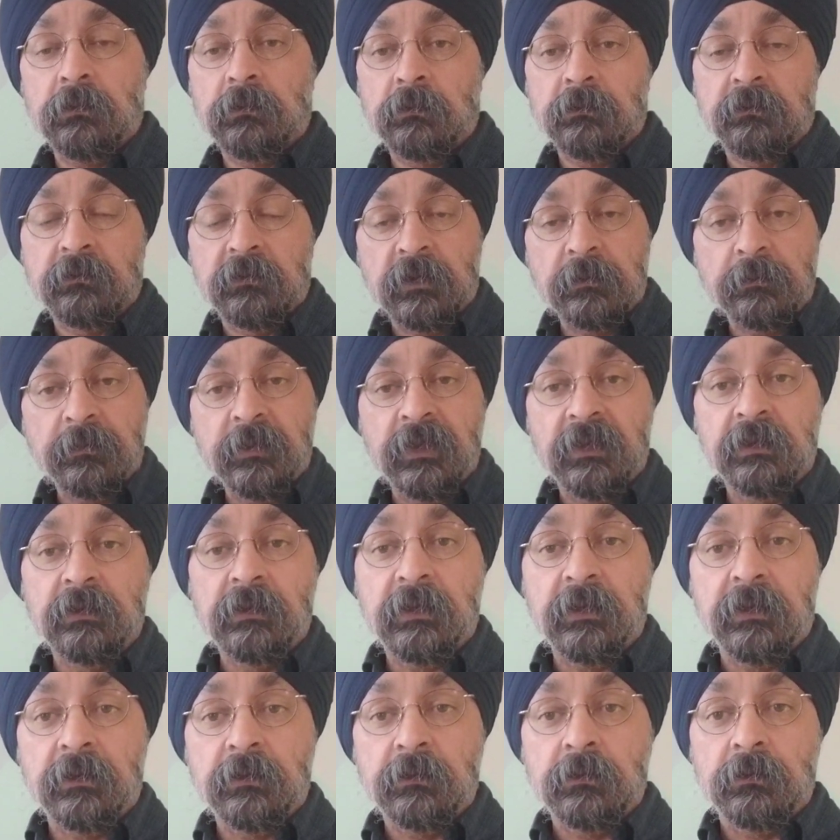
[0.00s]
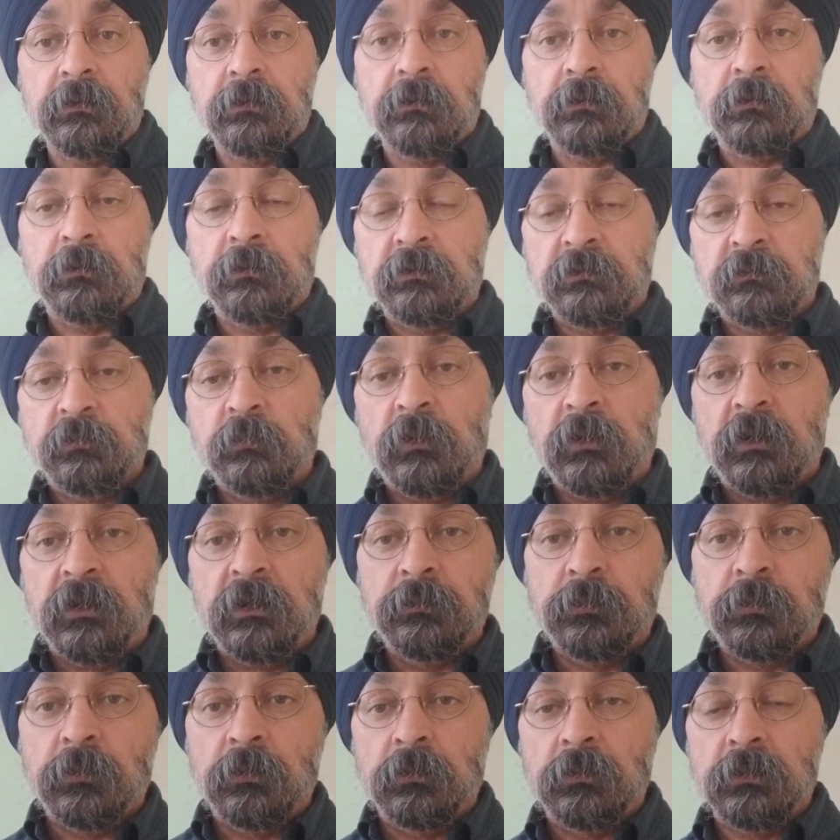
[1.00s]
or is it a big lender or a small
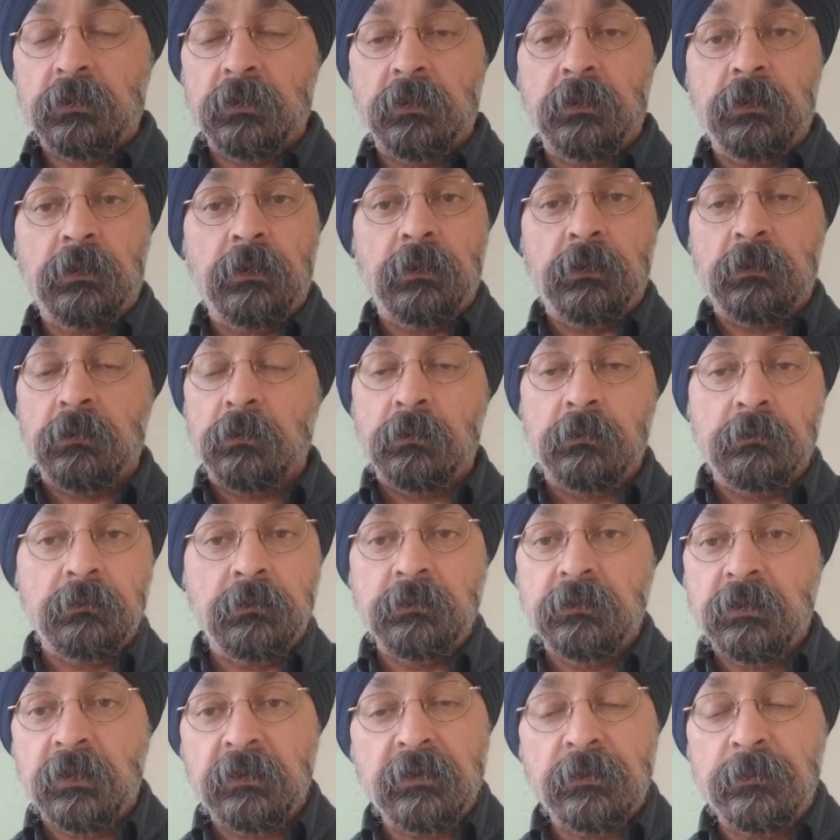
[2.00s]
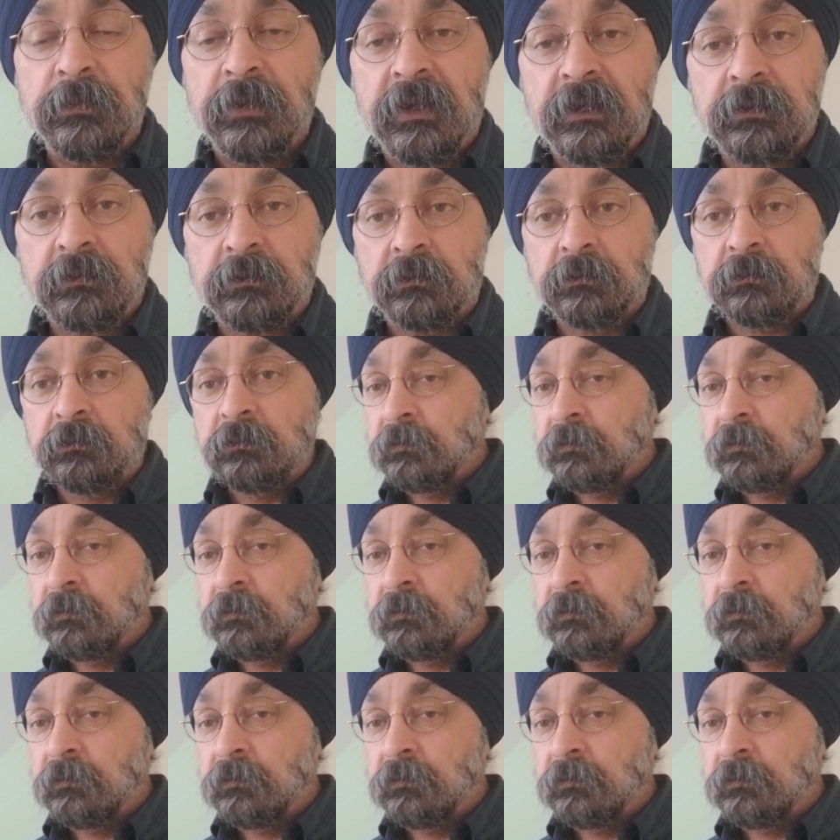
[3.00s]
broker, or it doesn't matter.